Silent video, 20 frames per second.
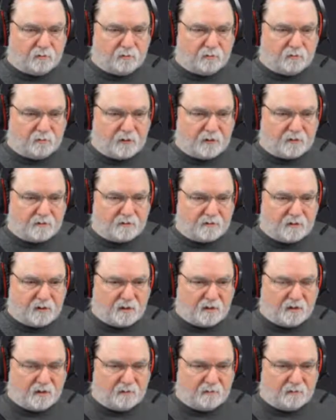last
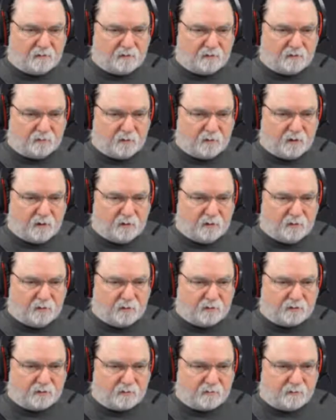night as well with
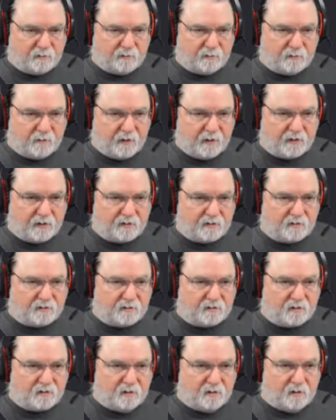some effects